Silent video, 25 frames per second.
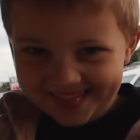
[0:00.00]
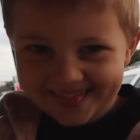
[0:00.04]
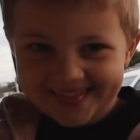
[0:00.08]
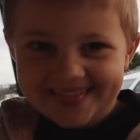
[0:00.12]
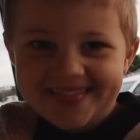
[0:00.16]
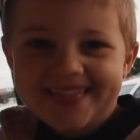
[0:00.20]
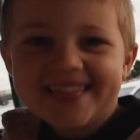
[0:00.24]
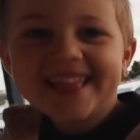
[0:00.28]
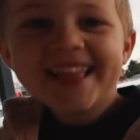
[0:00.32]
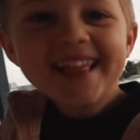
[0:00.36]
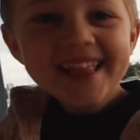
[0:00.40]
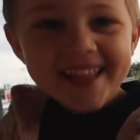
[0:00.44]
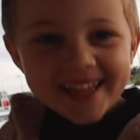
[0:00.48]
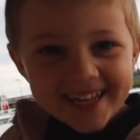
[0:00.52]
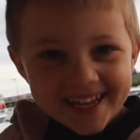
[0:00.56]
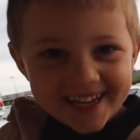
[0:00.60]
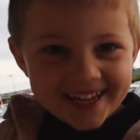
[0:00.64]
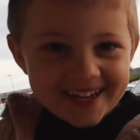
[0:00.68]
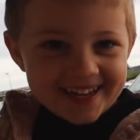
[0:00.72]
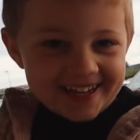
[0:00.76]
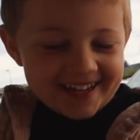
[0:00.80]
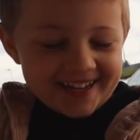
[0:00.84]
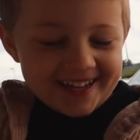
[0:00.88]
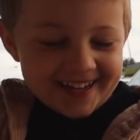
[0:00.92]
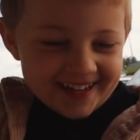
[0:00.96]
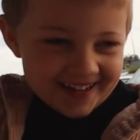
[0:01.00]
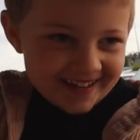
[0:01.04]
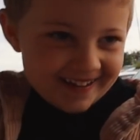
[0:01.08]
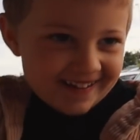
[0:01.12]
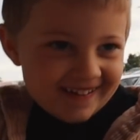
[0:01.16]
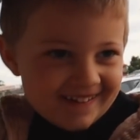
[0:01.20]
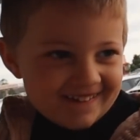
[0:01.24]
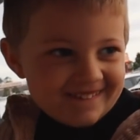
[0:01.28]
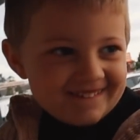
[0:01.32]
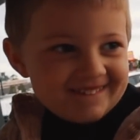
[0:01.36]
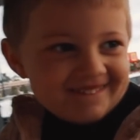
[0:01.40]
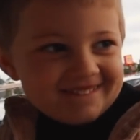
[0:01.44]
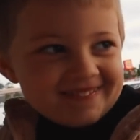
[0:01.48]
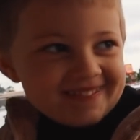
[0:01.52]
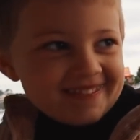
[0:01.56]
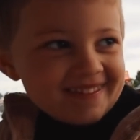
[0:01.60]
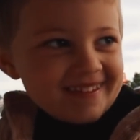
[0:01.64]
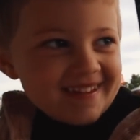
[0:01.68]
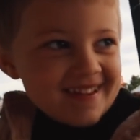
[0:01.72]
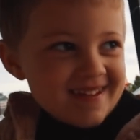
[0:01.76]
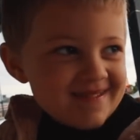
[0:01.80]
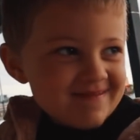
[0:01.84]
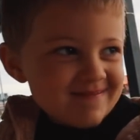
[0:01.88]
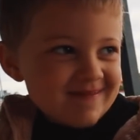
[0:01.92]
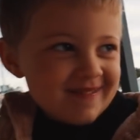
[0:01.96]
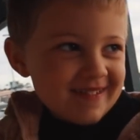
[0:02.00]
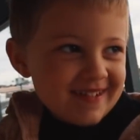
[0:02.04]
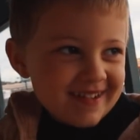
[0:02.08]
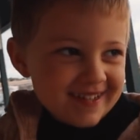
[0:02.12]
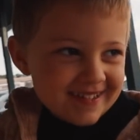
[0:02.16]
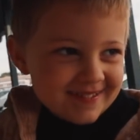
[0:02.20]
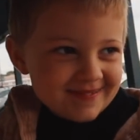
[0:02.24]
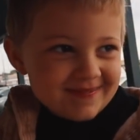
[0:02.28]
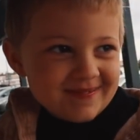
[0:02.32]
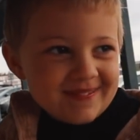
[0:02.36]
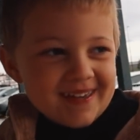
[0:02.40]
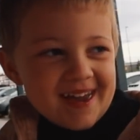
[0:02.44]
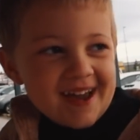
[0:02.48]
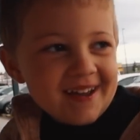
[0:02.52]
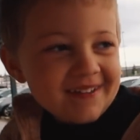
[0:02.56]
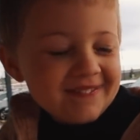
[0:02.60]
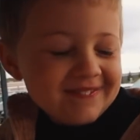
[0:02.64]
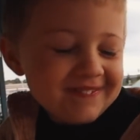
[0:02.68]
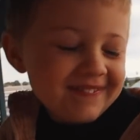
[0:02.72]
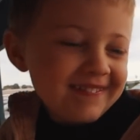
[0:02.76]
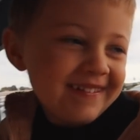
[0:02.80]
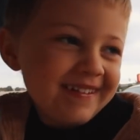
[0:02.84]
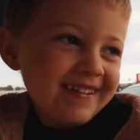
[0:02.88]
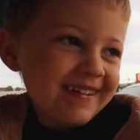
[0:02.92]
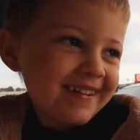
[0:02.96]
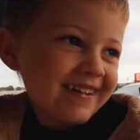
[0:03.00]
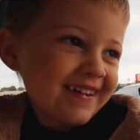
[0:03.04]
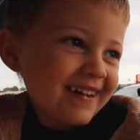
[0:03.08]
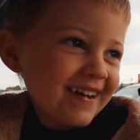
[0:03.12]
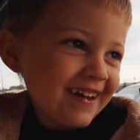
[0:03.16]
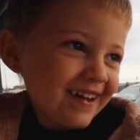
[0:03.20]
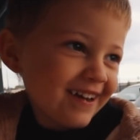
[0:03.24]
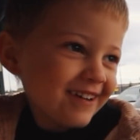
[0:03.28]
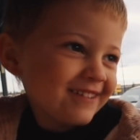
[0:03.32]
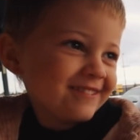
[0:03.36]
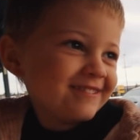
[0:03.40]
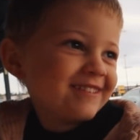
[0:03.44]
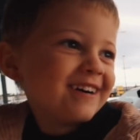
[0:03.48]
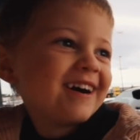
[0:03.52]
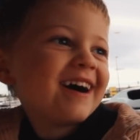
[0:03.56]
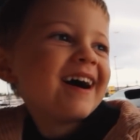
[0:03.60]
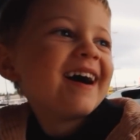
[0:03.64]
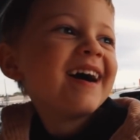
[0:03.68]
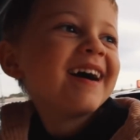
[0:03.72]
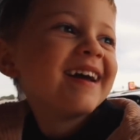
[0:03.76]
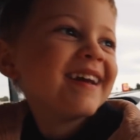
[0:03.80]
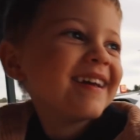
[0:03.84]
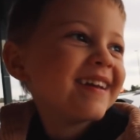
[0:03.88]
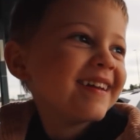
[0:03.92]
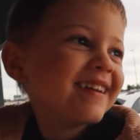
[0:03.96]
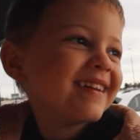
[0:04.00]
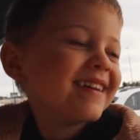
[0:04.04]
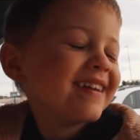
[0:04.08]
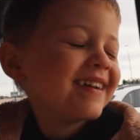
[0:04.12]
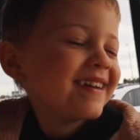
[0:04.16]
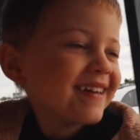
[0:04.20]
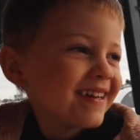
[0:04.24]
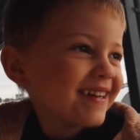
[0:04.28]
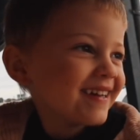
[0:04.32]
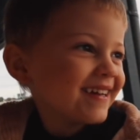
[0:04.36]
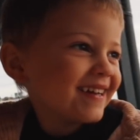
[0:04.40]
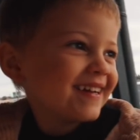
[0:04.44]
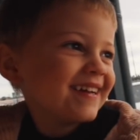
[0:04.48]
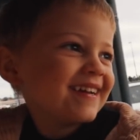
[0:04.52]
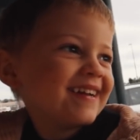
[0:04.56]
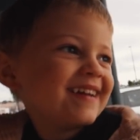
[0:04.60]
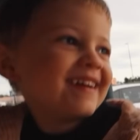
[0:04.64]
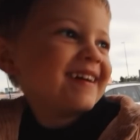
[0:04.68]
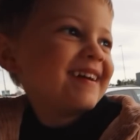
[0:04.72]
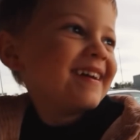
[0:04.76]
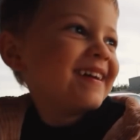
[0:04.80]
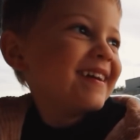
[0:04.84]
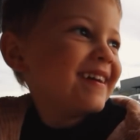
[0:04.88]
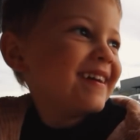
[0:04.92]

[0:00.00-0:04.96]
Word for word: Why do I have to pick you up, hey? Because my feet go tired.